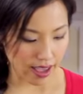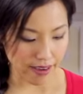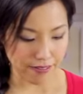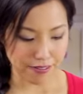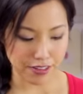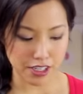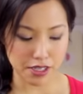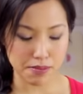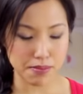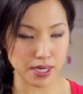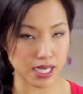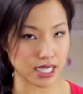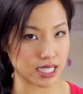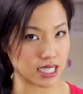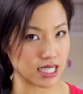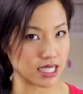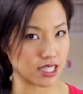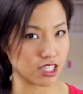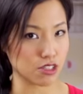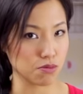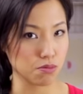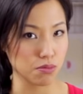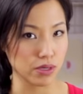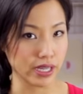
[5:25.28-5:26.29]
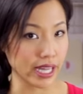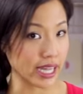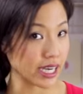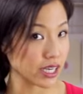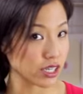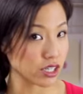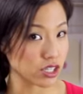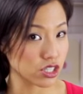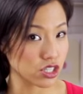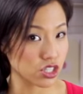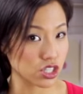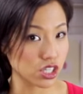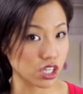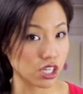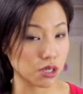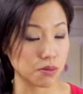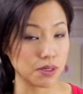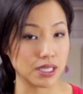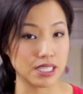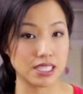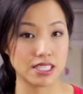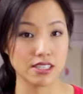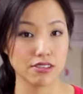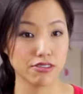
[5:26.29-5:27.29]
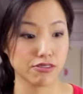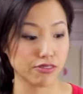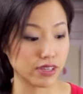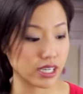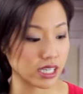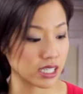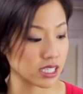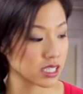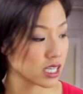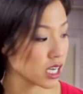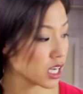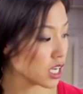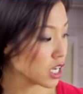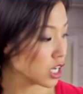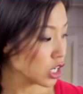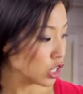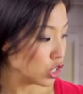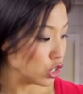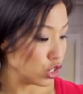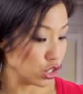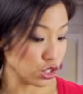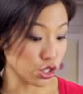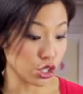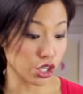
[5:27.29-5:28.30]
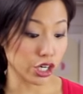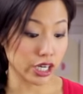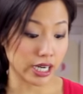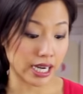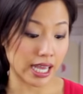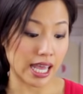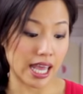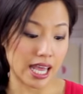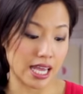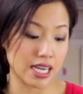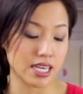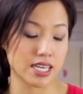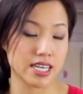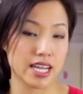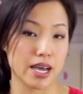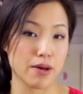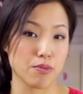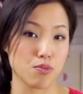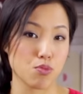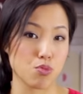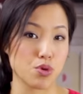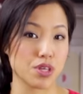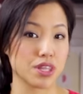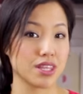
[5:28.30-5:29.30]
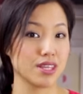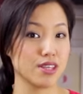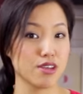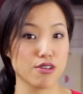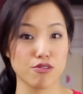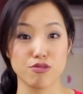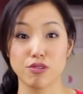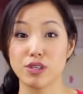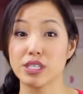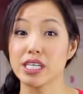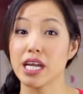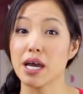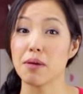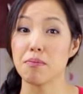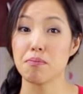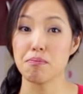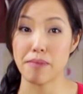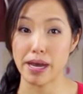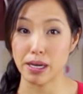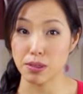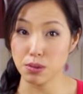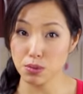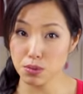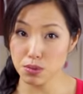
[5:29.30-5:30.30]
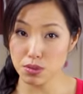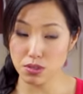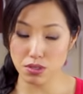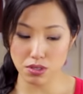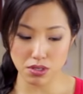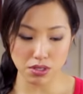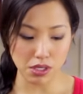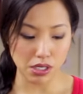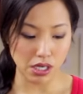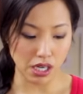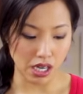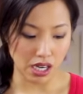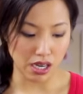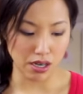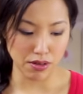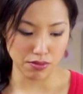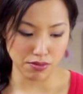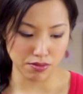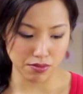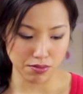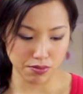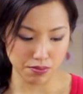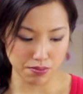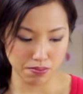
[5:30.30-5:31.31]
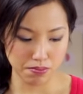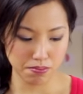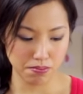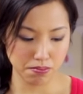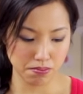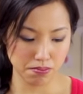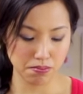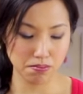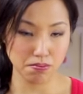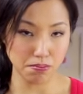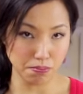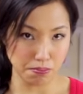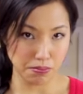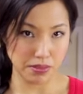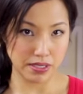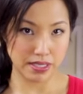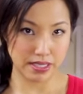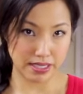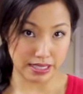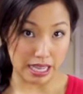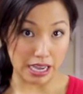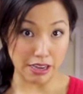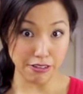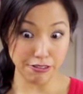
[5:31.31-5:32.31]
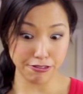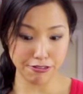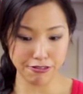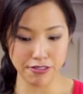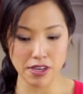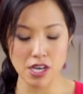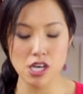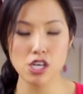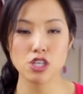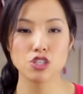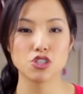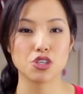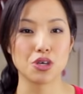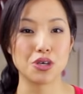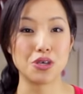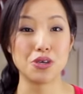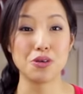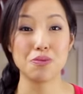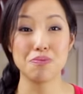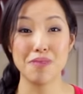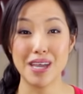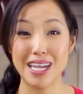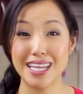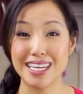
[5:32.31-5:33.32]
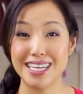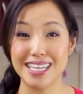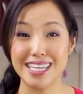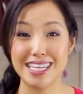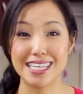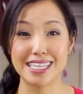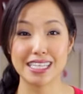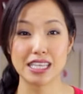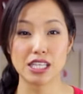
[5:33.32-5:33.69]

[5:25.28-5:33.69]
everybody's blenders are gonna be different, you're gonna end up with different amounts of stuff. So you may need